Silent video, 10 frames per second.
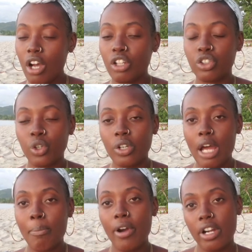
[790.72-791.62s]
although
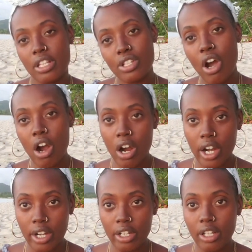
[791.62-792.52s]
that part is
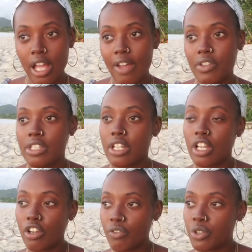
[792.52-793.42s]
hard, having to
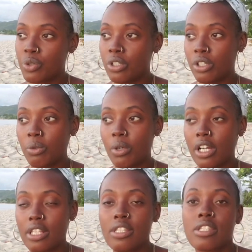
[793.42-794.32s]
care for two little
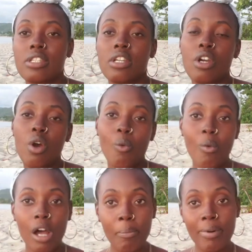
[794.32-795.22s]
ones
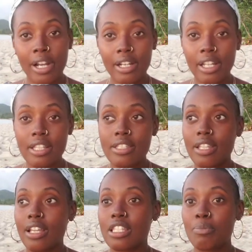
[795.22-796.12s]
while
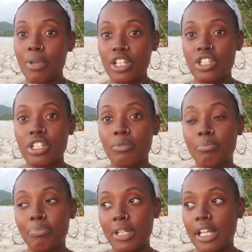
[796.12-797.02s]
pregnant, especially
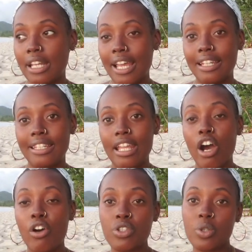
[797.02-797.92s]
being that they
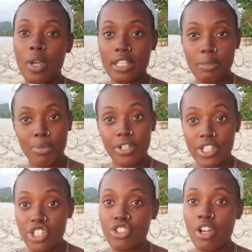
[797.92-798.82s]
also
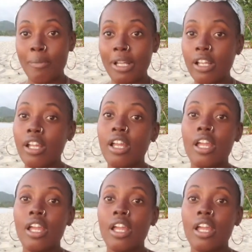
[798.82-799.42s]
experience trauma,